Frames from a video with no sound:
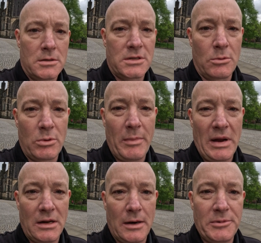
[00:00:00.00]
So we
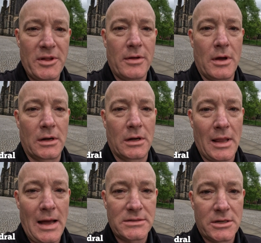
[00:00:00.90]
made it up to the
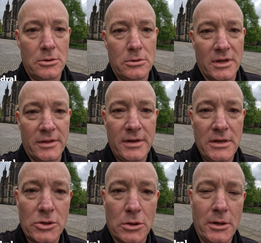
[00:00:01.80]
Glasgow
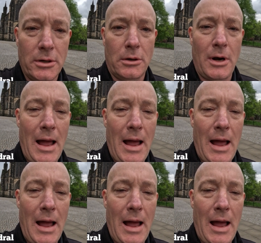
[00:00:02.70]
Cathedral here.